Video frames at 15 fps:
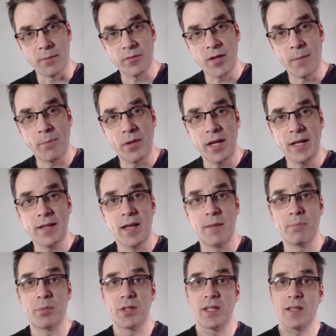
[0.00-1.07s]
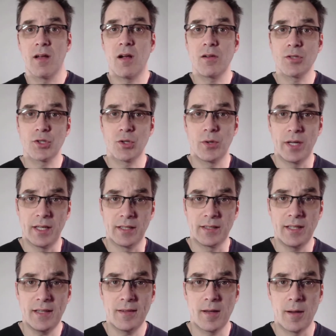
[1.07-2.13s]
ARM template and put it also in
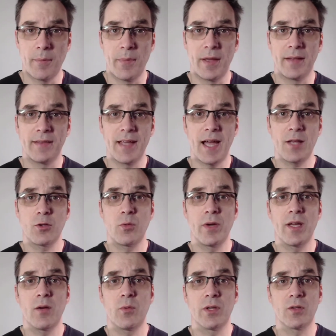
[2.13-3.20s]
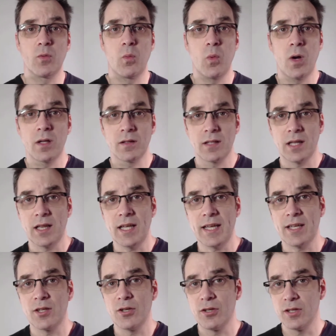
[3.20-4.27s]
GitHub and that way with one
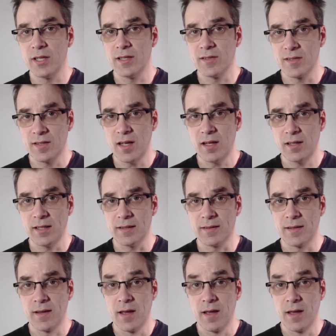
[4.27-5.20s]
click you could install it.